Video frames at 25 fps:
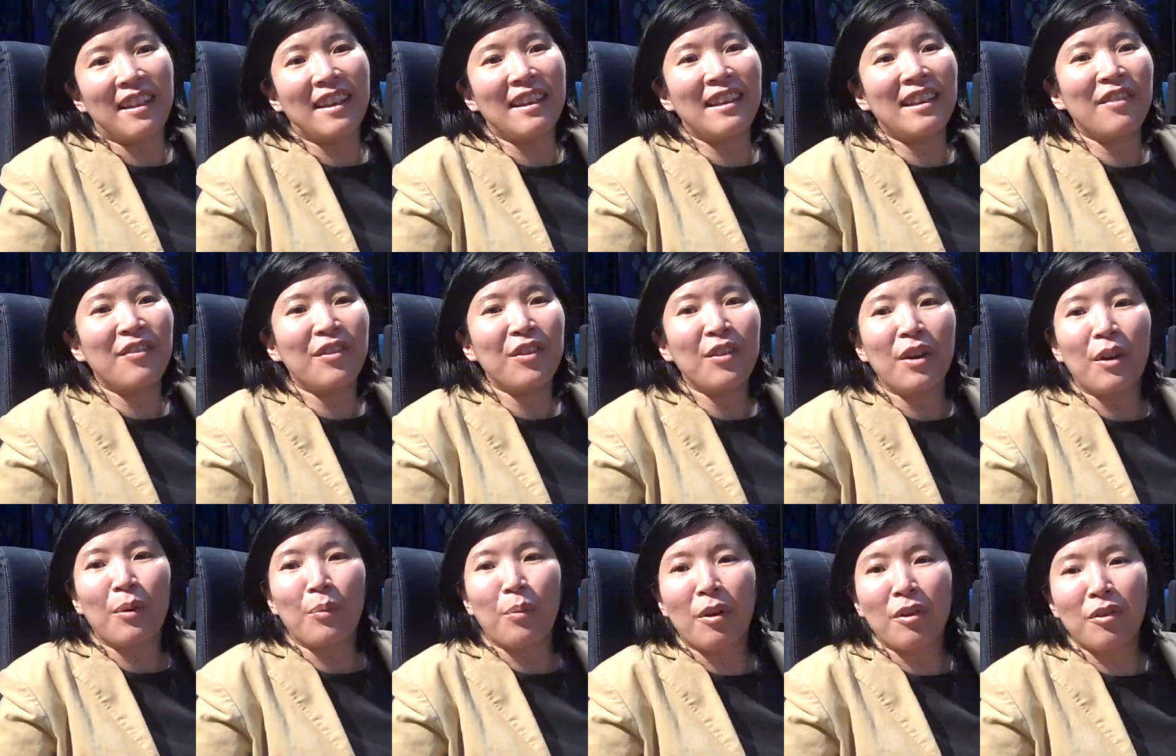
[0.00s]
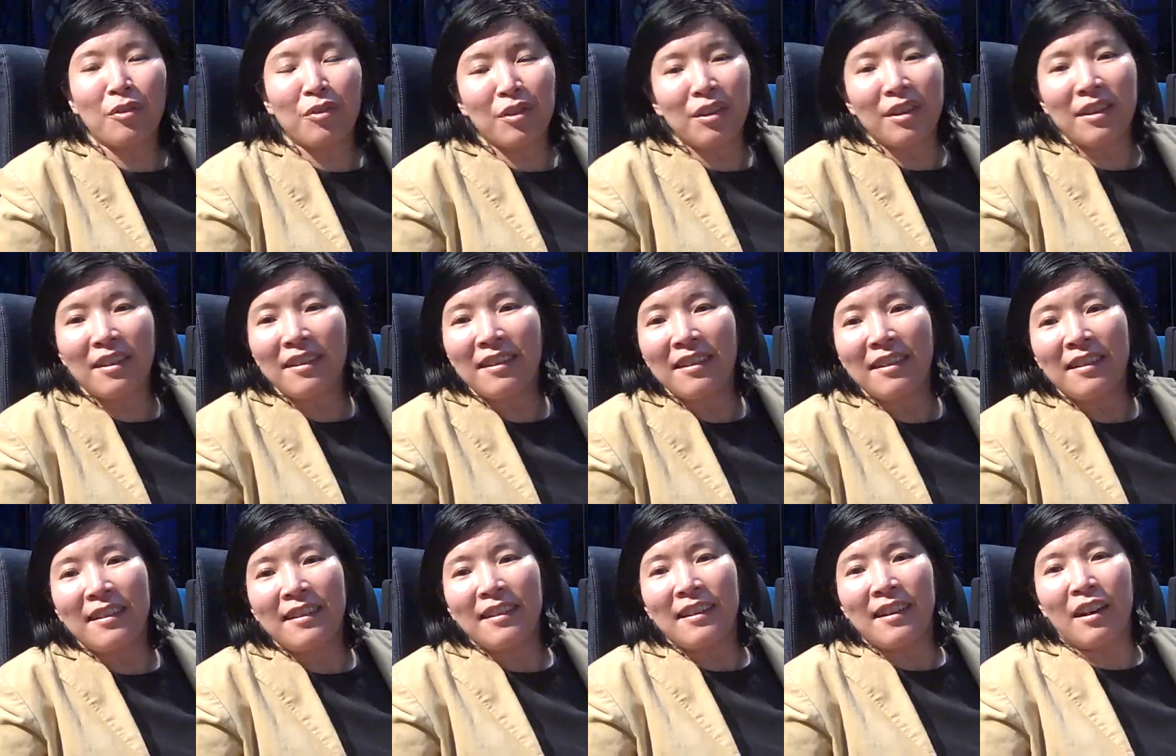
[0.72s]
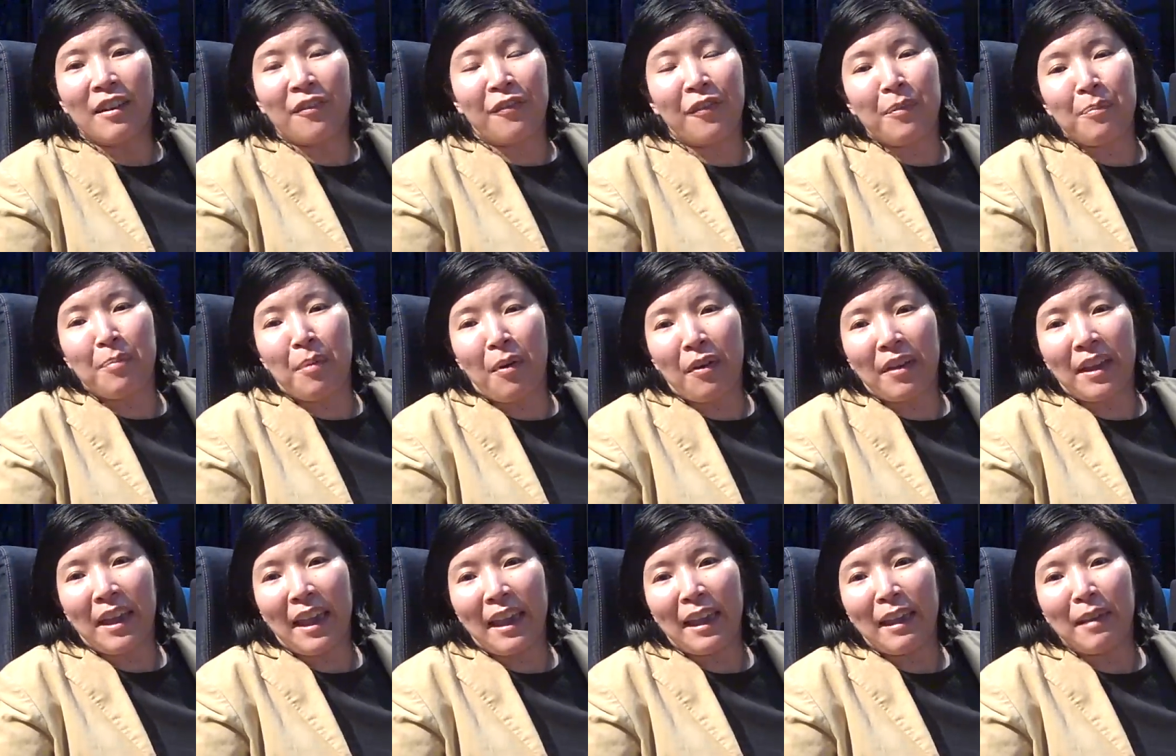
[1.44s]
Like if you are watching a
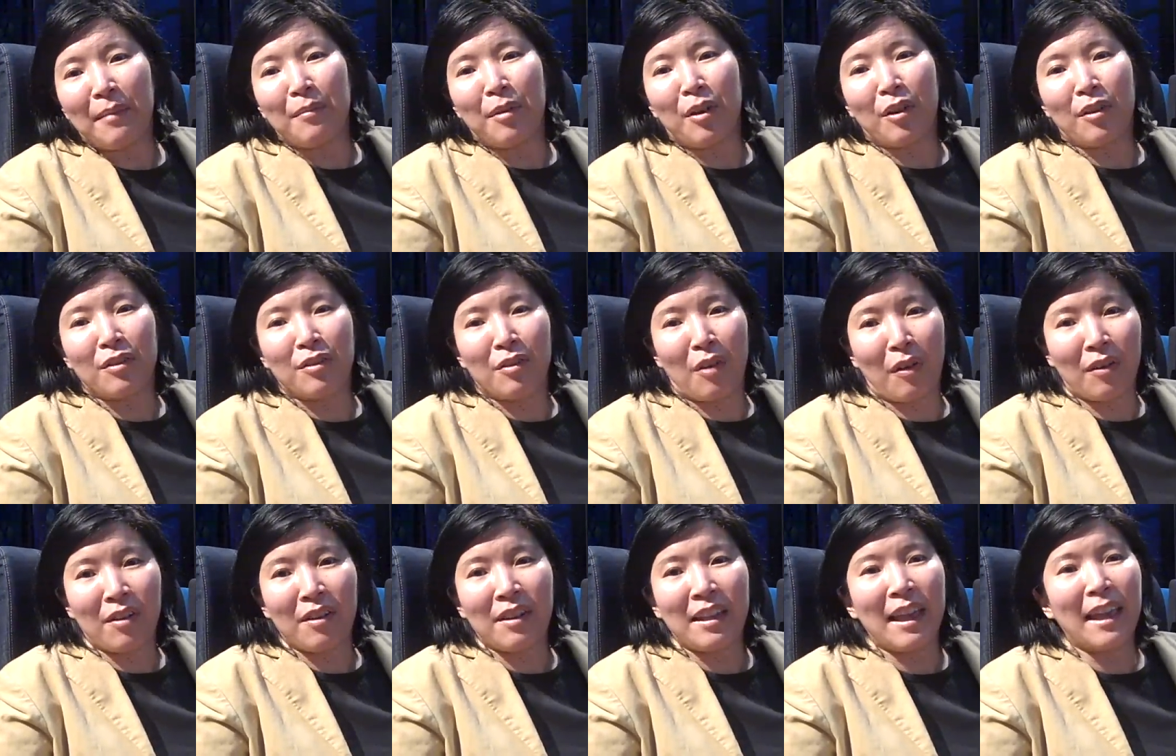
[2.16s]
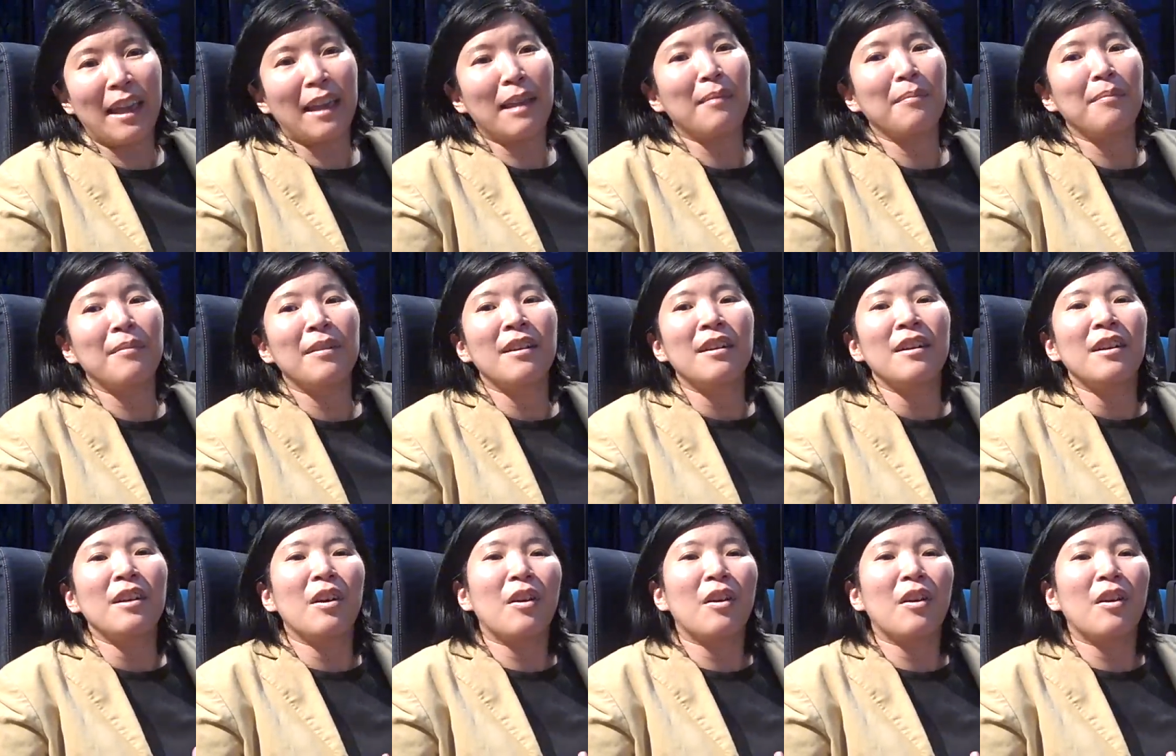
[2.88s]
football game or a soccer game,